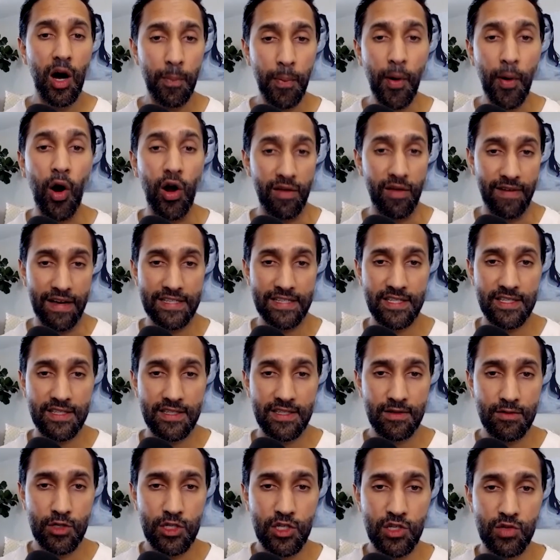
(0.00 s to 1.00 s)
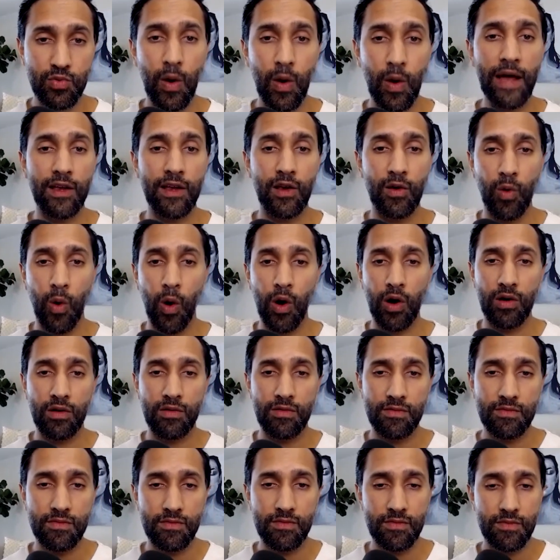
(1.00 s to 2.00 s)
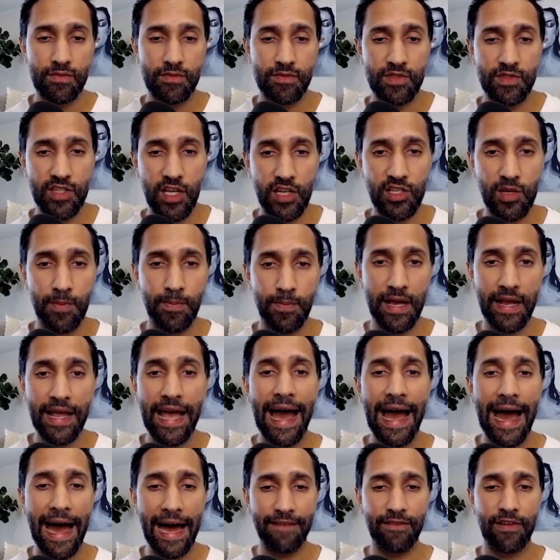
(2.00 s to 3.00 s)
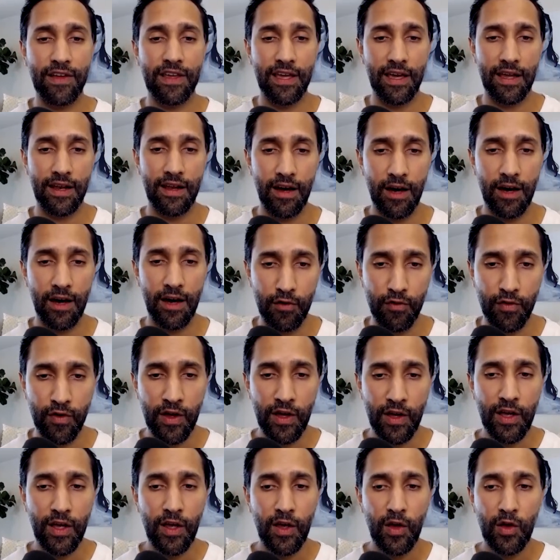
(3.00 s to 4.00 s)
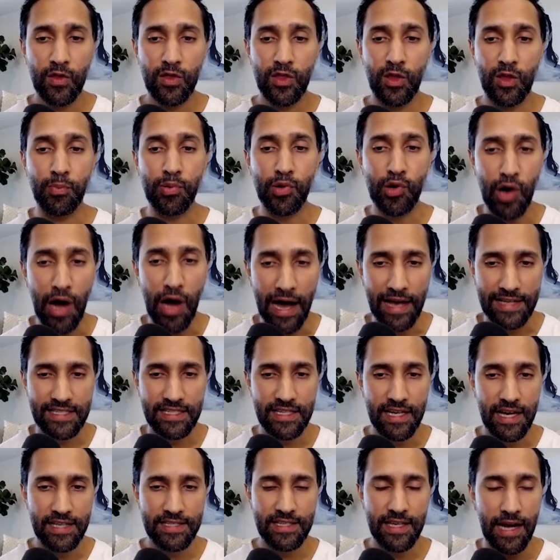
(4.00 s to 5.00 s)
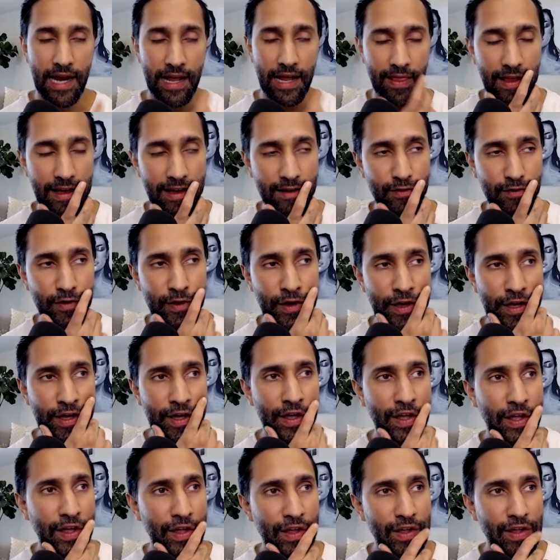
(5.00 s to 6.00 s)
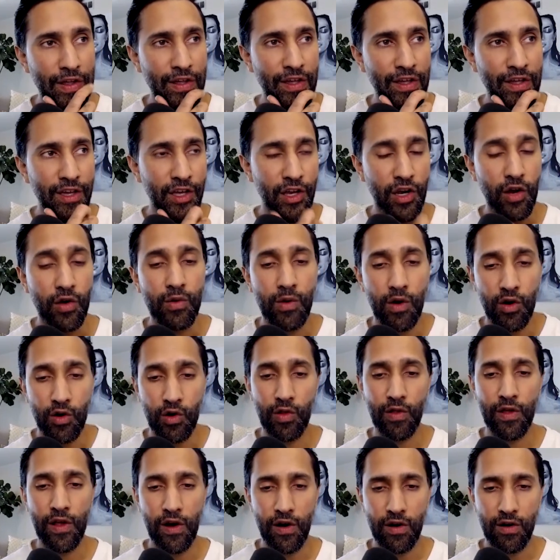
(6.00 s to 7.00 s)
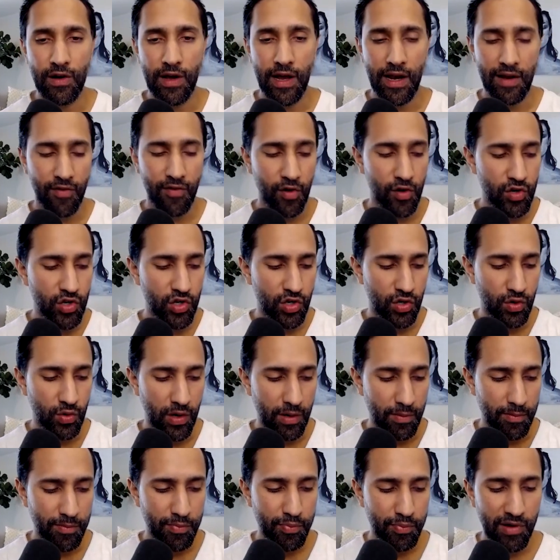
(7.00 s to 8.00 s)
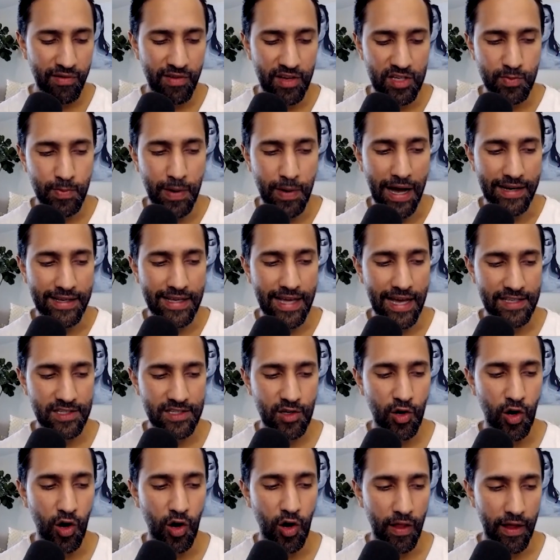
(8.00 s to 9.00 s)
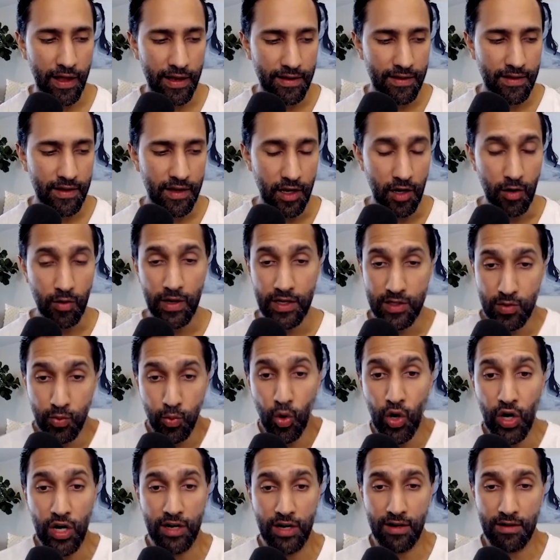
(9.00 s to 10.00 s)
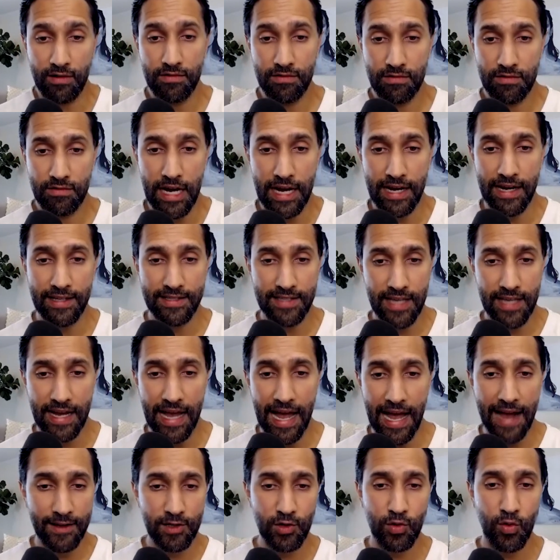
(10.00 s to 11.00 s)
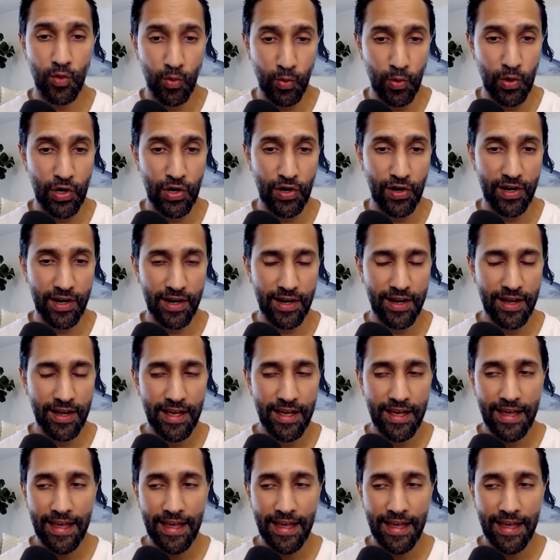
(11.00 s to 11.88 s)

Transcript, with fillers: a part of us, which is why you are oh, Absolutely. such a big advocate of the process. And I love, you know, earlier, and I've heard you in previous podcasts call it, you know, it's work, right? It's like actual work. Yeah.